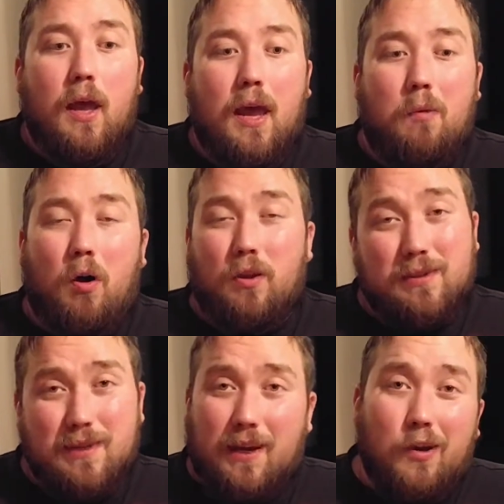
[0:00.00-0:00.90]
And I'm on the
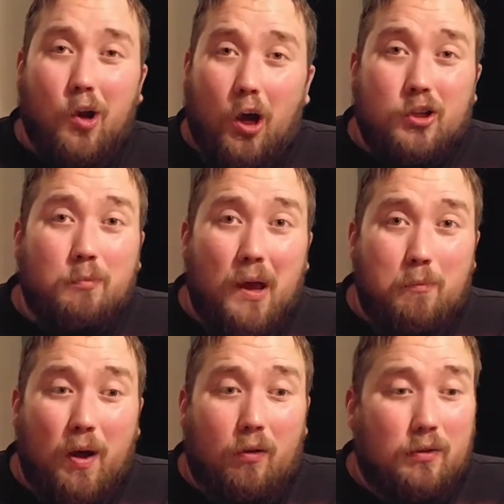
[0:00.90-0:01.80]
second notch of my
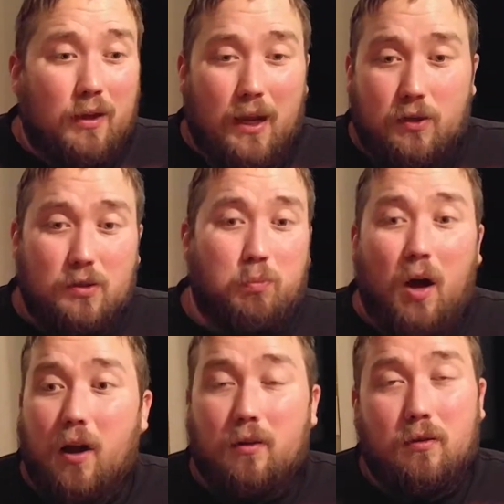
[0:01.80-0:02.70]
belt. And I just
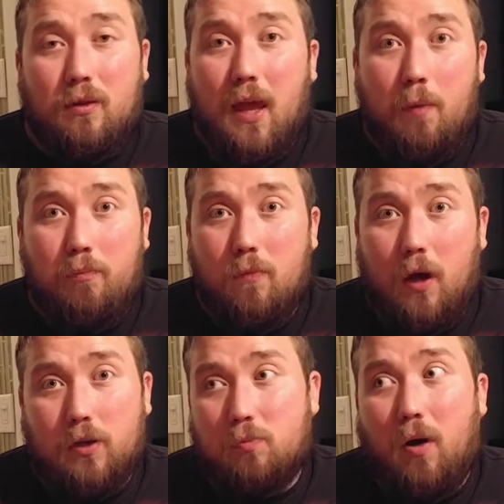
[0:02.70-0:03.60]
bought
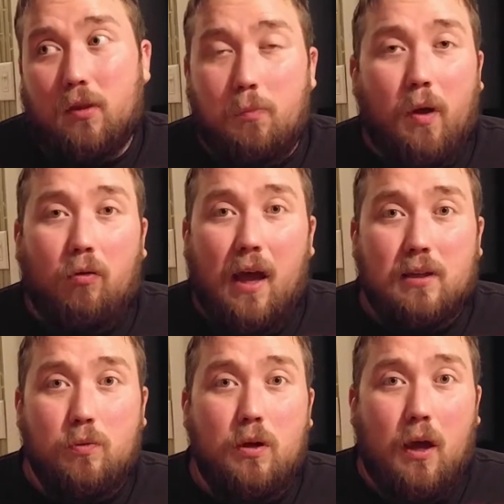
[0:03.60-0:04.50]
the belt
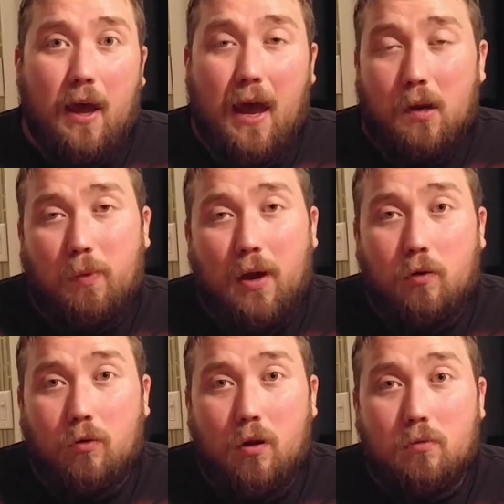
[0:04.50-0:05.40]
last week. I had to buy
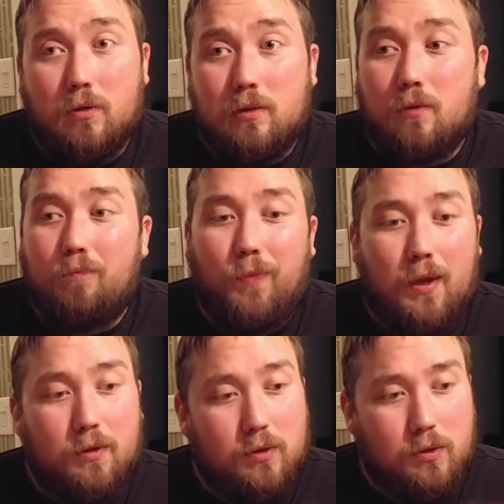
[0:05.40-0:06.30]
new clothes.
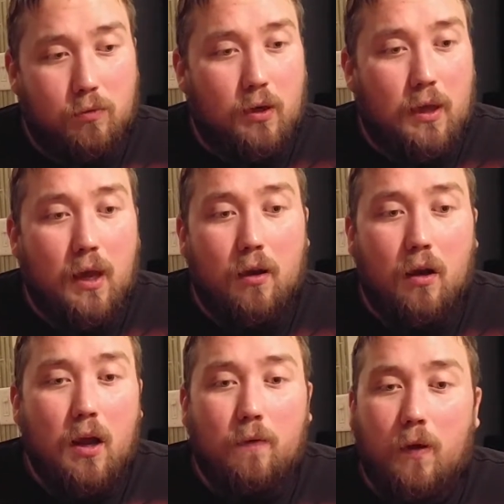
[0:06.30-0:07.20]
And soon again,
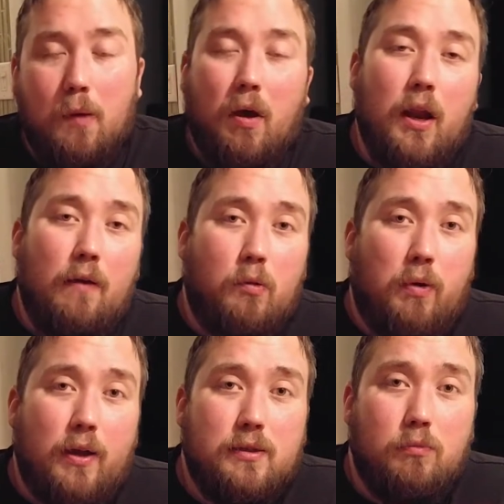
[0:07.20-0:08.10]
enough, I might have to
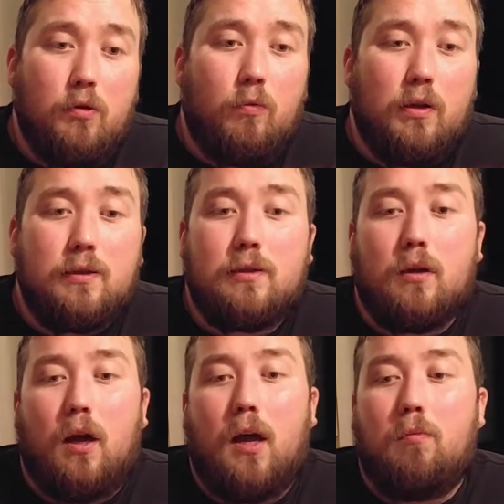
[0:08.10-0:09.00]
buy some new ones.
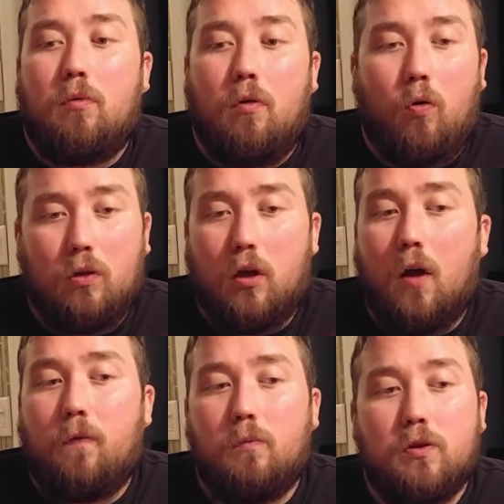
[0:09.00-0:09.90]
I'm holding
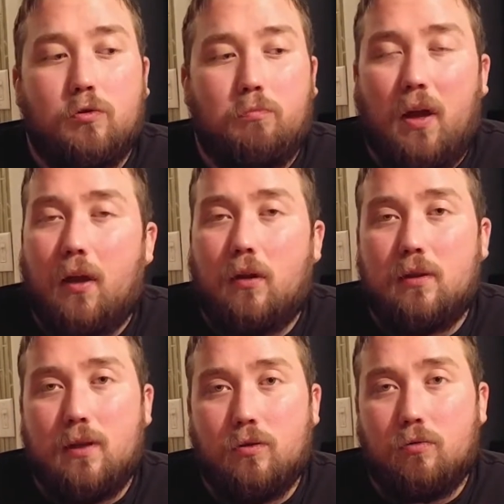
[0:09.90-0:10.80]
off. I'm just buying the
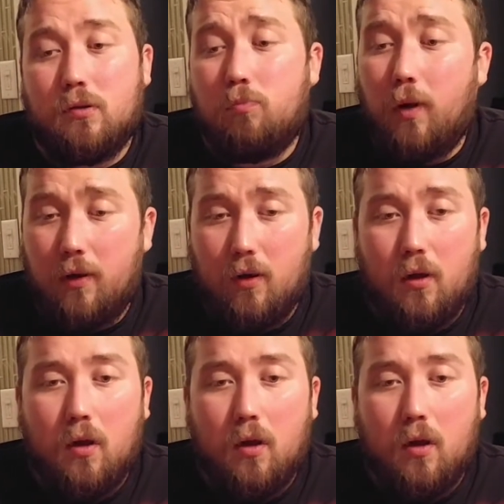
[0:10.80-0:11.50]
essentials. But